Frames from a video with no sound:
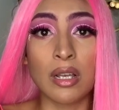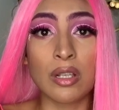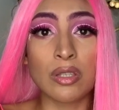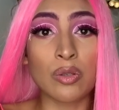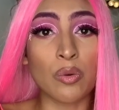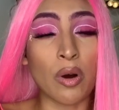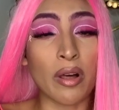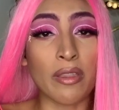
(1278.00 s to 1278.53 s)

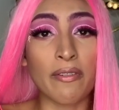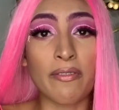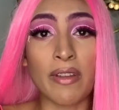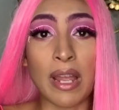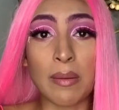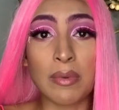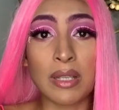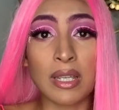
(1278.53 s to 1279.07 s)
To all the
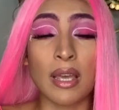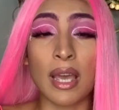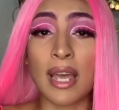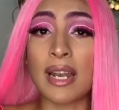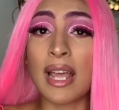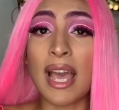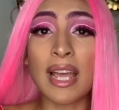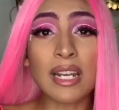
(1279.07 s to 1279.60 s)
family
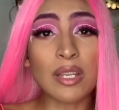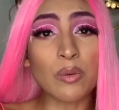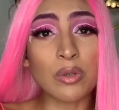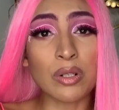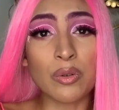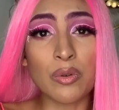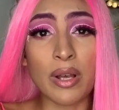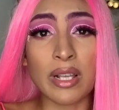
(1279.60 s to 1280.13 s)
and anyone
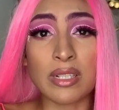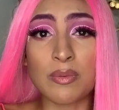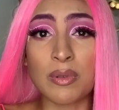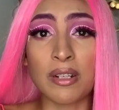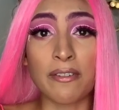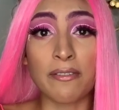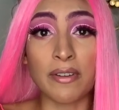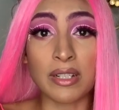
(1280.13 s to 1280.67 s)
who has been
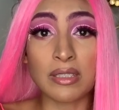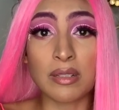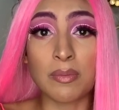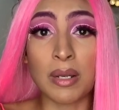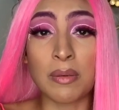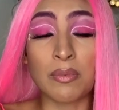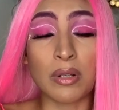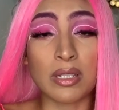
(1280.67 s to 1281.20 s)
affected
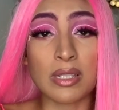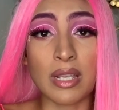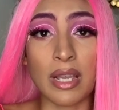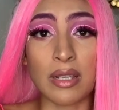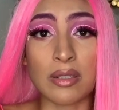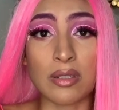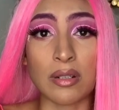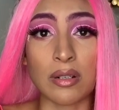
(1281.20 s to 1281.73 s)
by breast
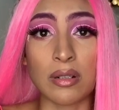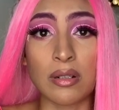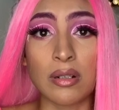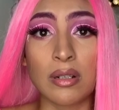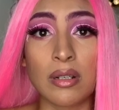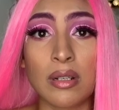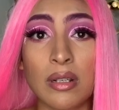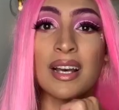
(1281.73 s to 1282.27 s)
cancer,
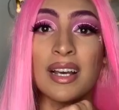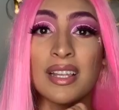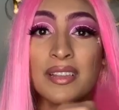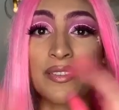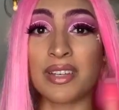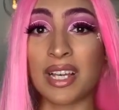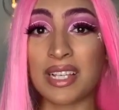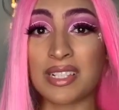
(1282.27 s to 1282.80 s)
I love
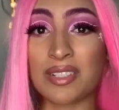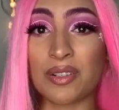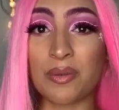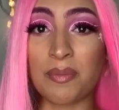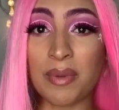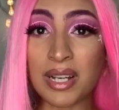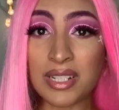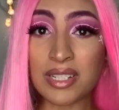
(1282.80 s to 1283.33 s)
you guys so
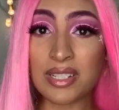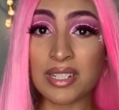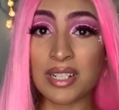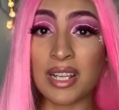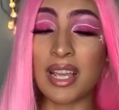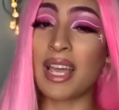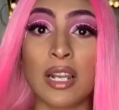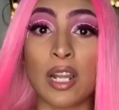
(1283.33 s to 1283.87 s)
much.
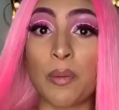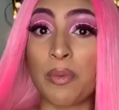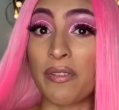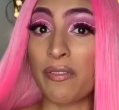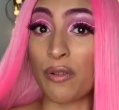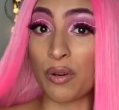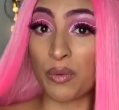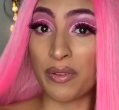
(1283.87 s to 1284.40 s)
Now
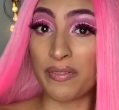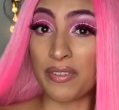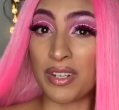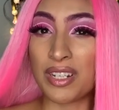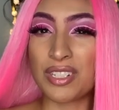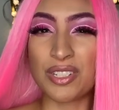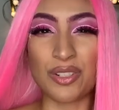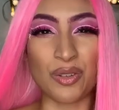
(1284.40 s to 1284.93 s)
before we
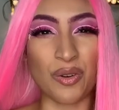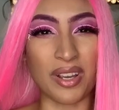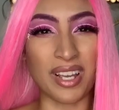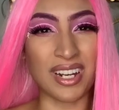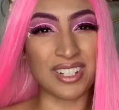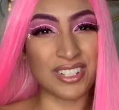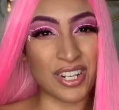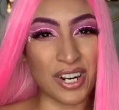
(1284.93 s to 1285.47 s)
finish, you know I
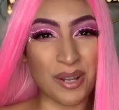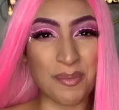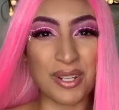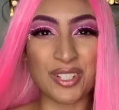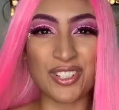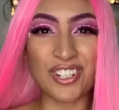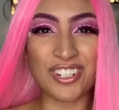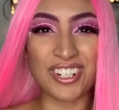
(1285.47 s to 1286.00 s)
gotta shout out my
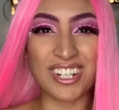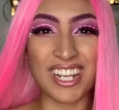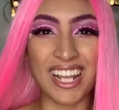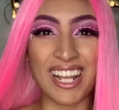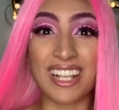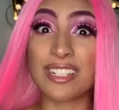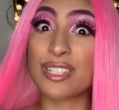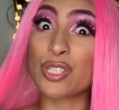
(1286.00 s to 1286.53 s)
Joker
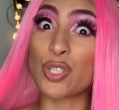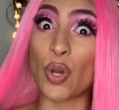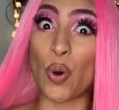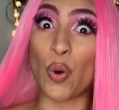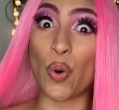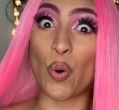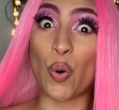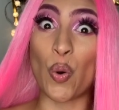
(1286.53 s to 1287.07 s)
gang,
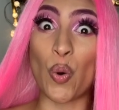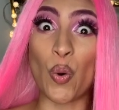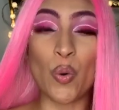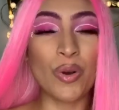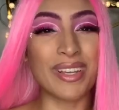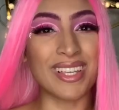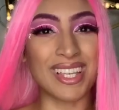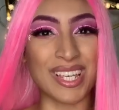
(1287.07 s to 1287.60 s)

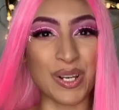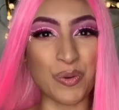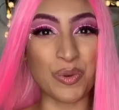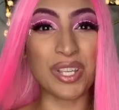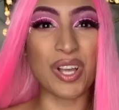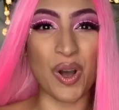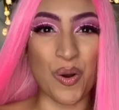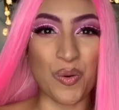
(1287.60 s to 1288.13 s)
so here we
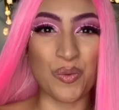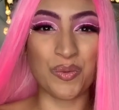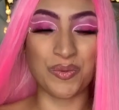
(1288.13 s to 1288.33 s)
go.